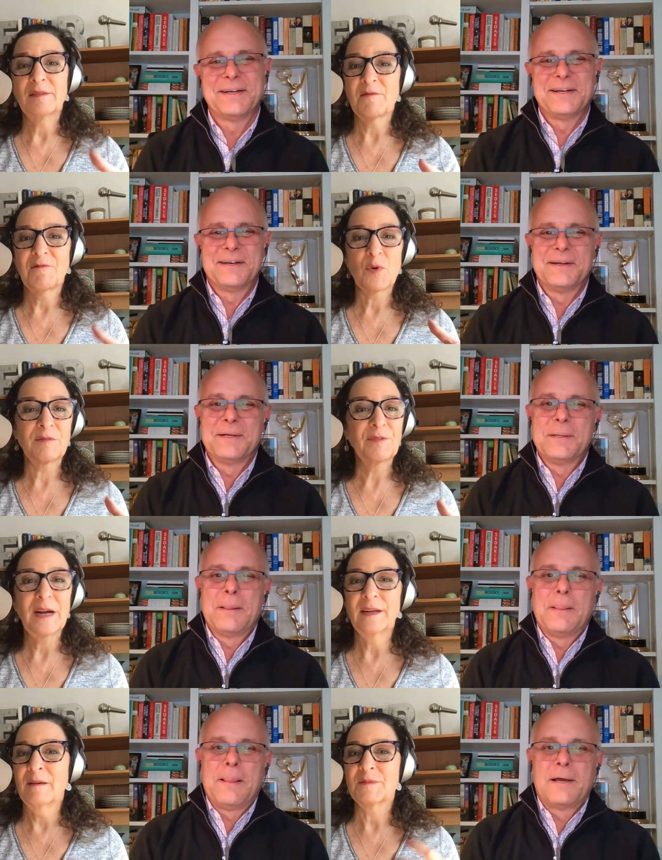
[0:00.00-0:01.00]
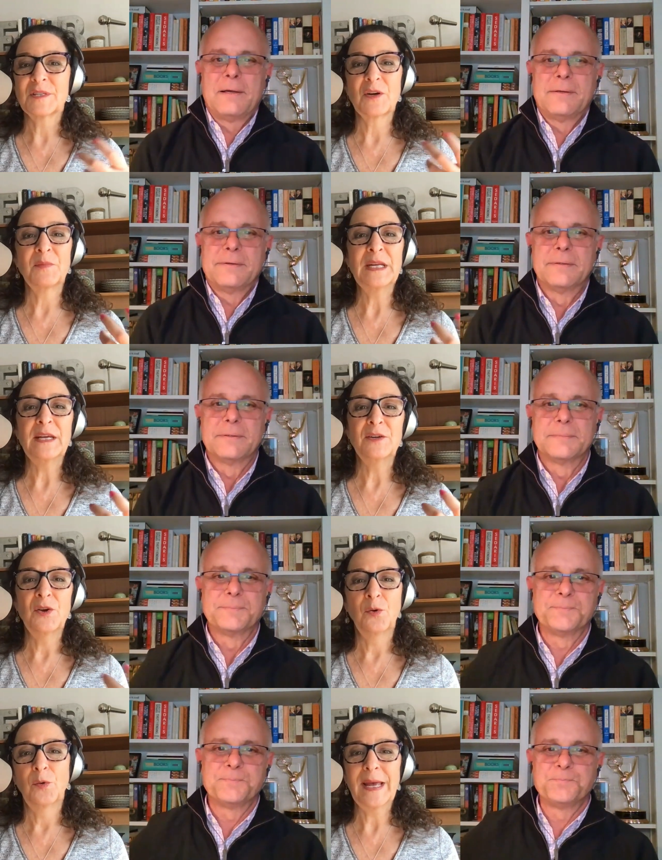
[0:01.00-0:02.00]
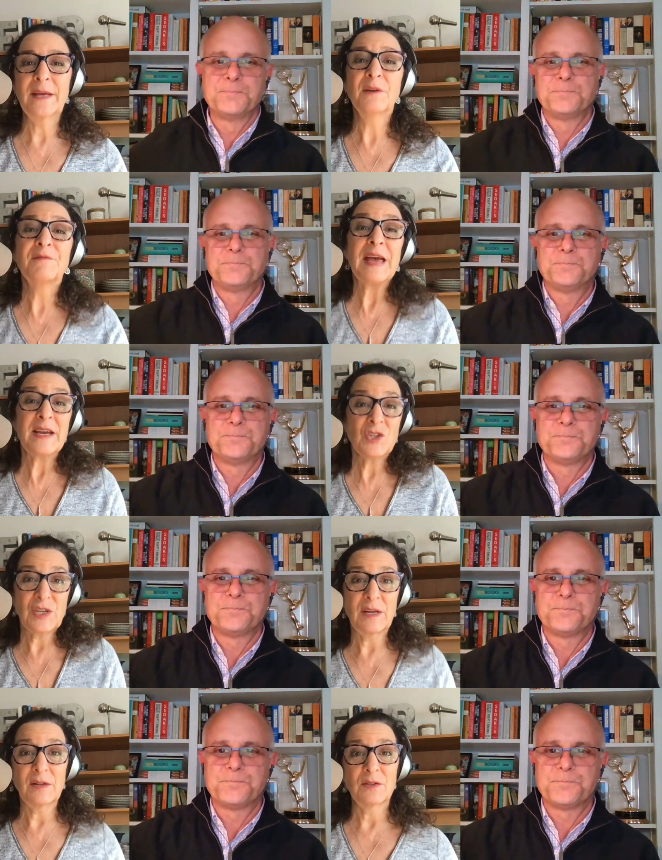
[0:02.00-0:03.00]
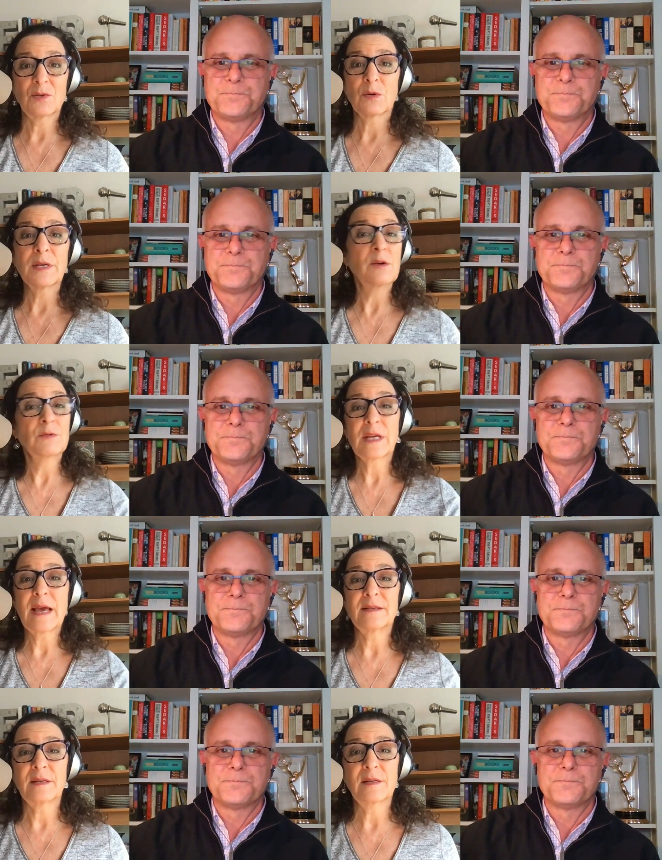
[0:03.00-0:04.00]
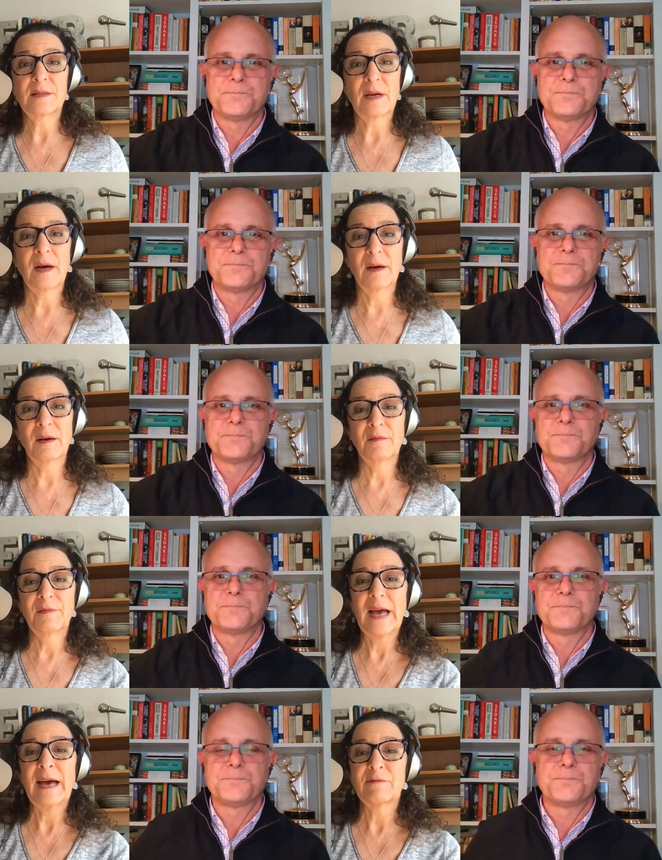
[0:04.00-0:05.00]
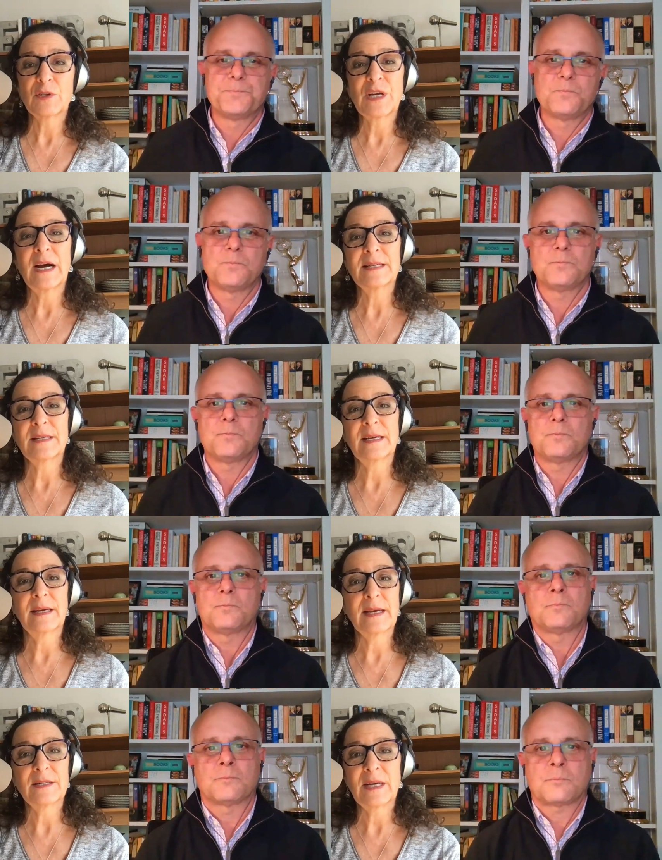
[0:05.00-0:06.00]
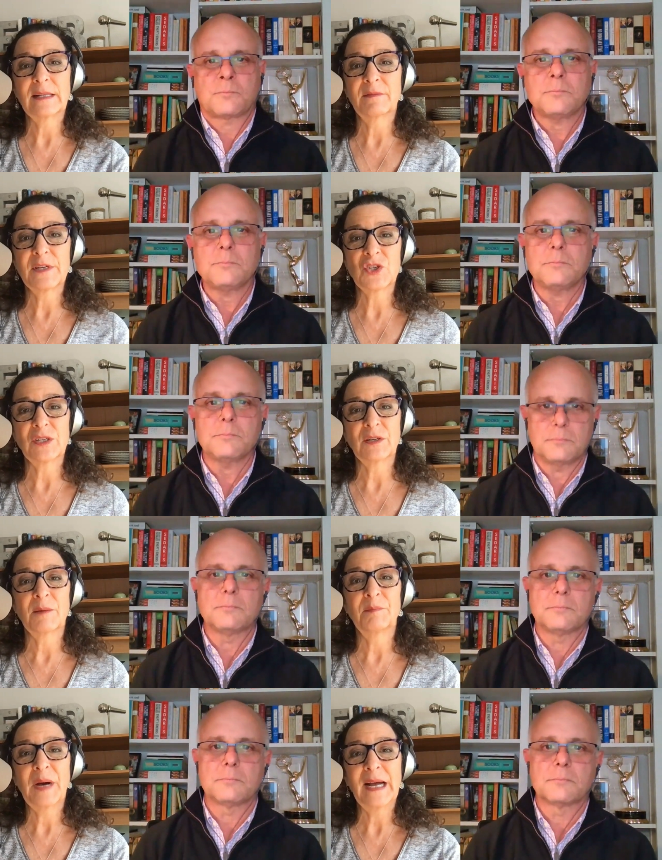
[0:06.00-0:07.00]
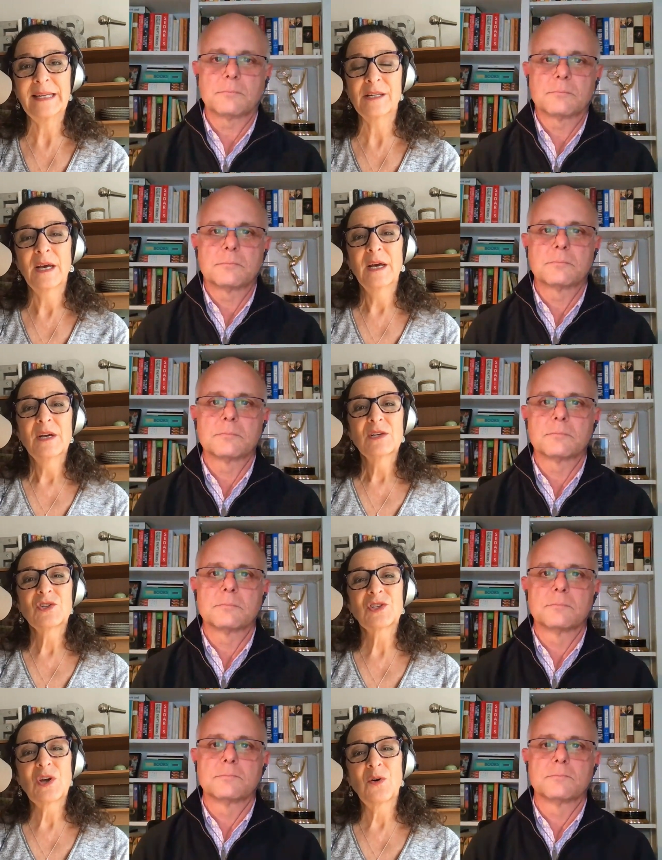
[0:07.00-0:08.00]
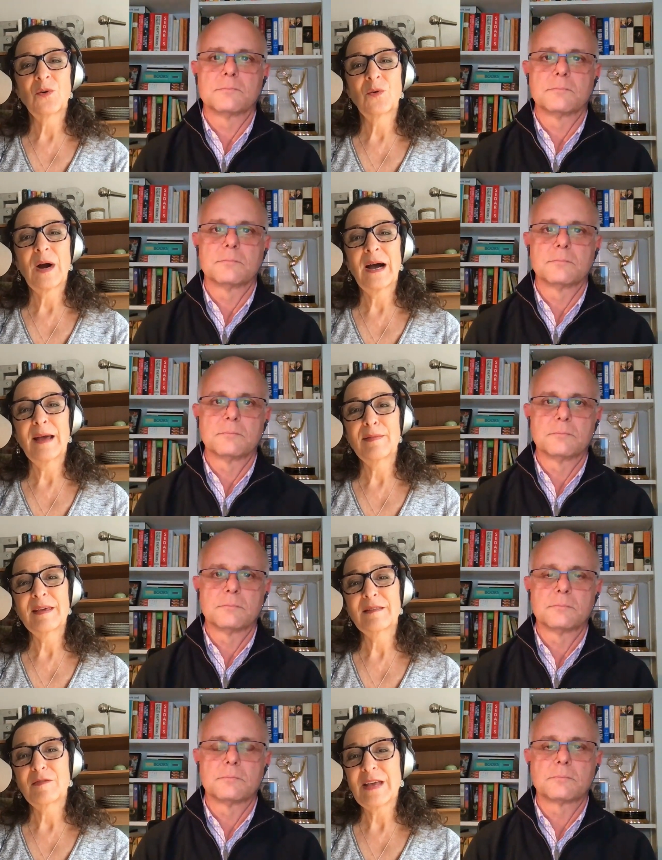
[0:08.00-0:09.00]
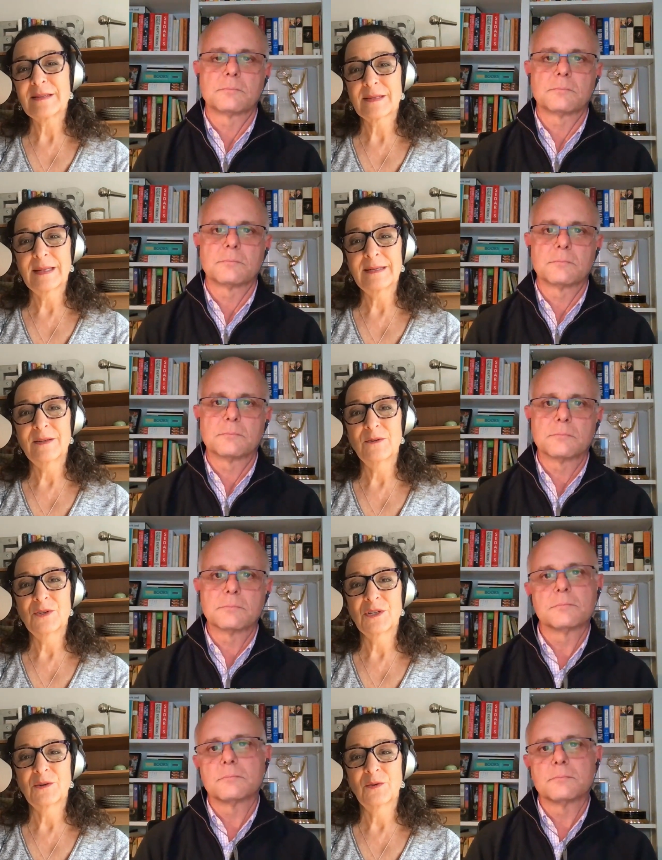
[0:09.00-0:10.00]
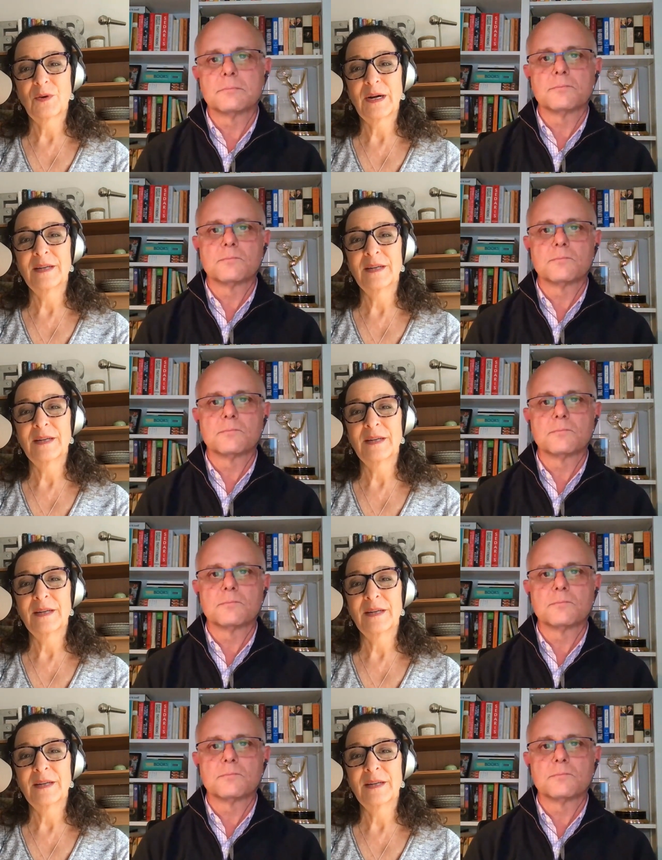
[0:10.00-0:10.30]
Speaker 1: at the forefront of so many new innovations or use cases of advertising and television combined. So I think that that's led you to